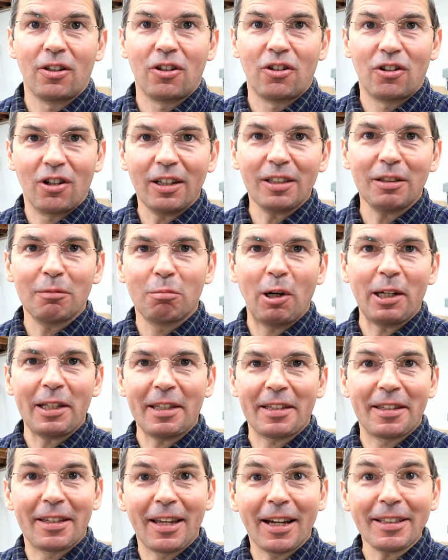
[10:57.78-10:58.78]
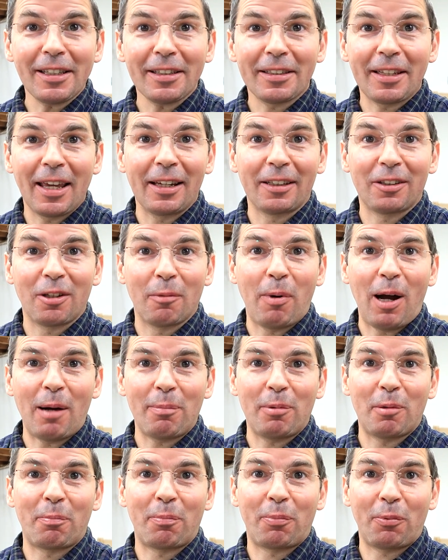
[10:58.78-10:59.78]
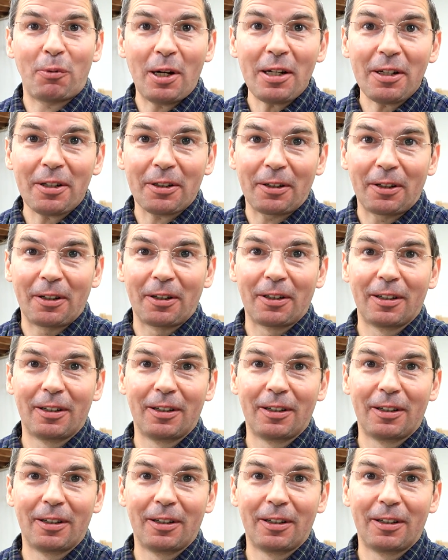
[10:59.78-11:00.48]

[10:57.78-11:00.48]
Just what does it take to pop a breaker?